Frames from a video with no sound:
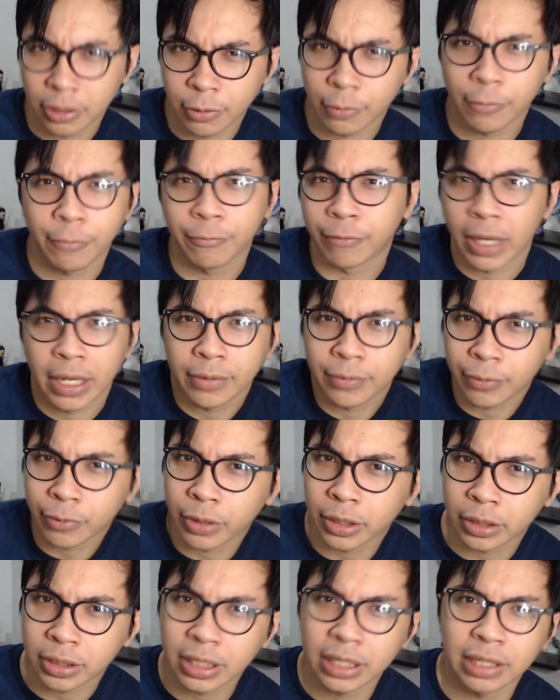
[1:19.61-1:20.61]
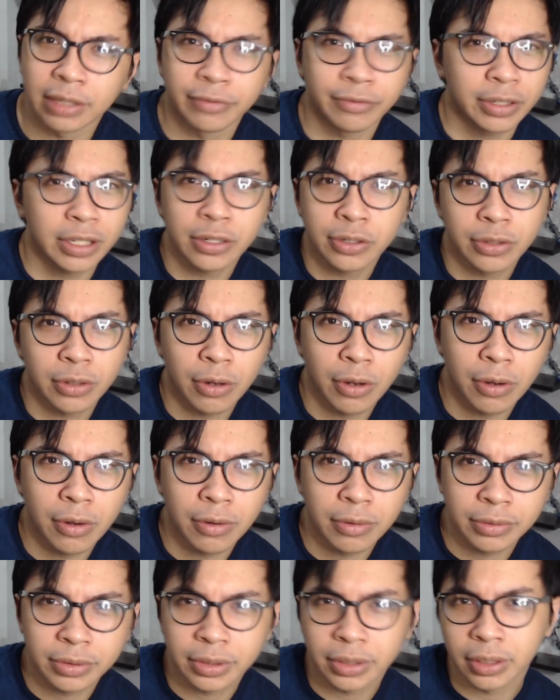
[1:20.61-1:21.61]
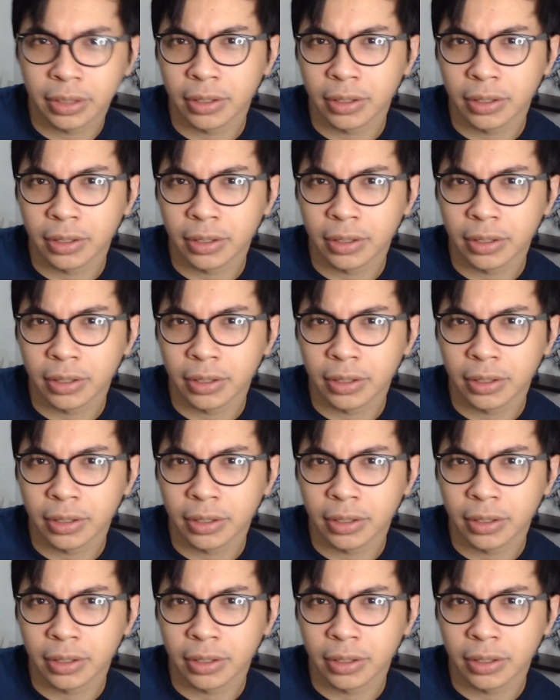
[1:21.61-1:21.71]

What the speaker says: your favorite TV shows,